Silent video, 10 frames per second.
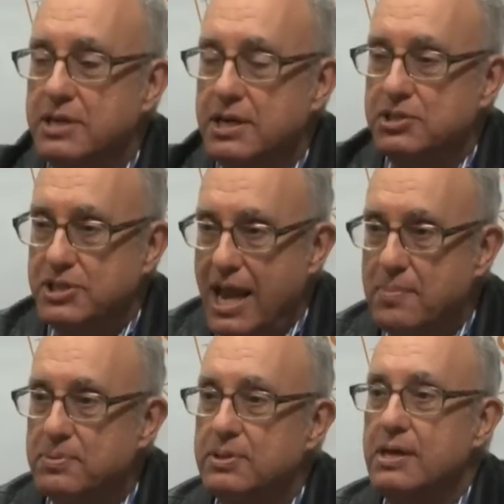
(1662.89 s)

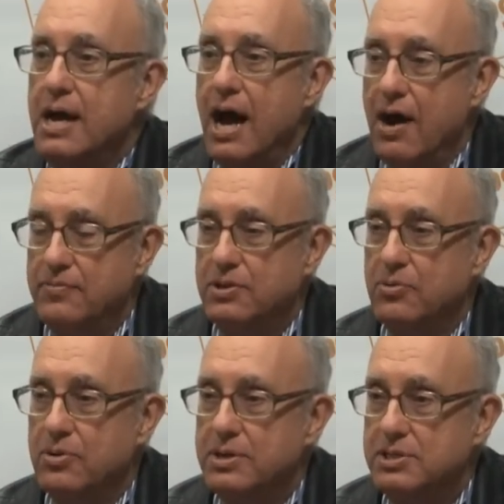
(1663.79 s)
example of an
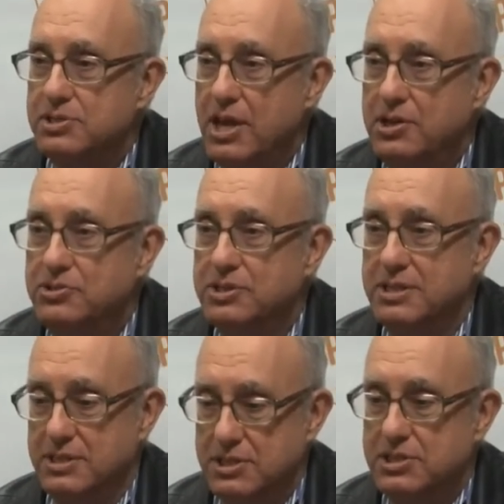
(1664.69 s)
organization,
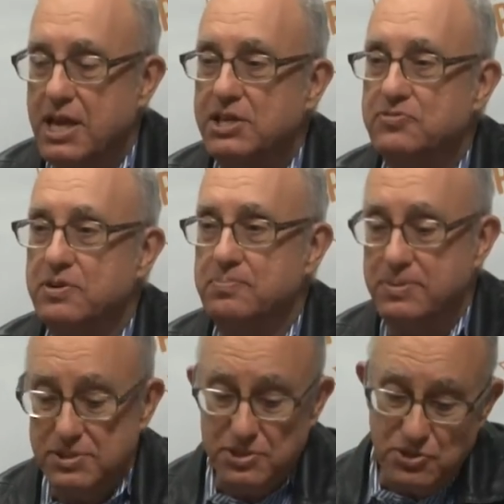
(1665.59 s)
in this case for a
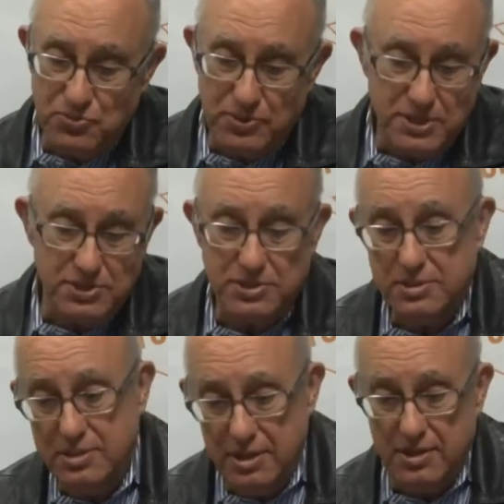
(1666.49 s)
business
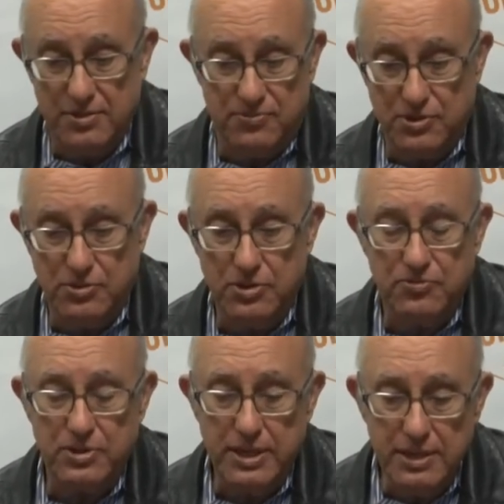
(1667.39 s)
reason, uh, for good or
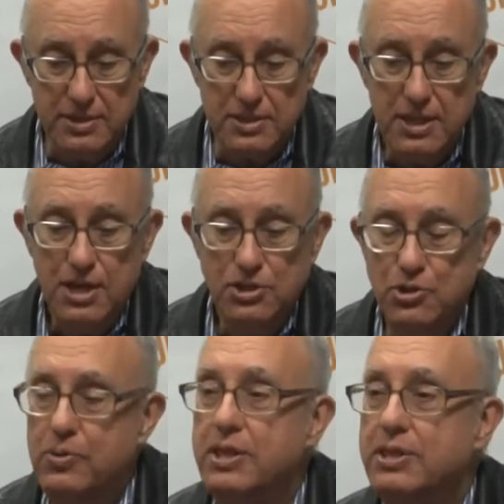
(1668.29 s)
for ill,
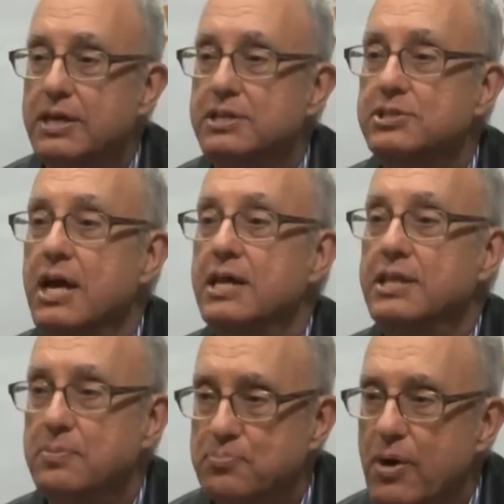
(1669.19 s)
doing things
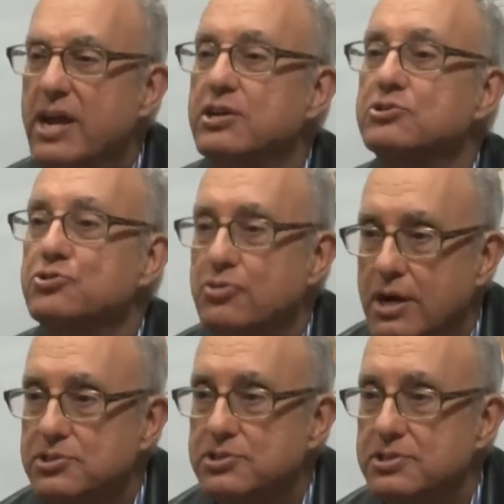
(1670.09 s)
that break
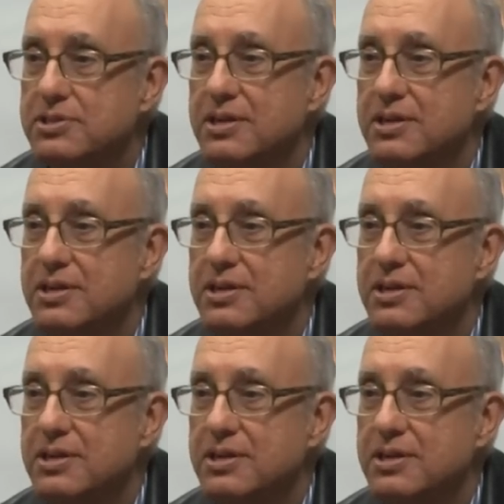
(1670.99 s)
trust.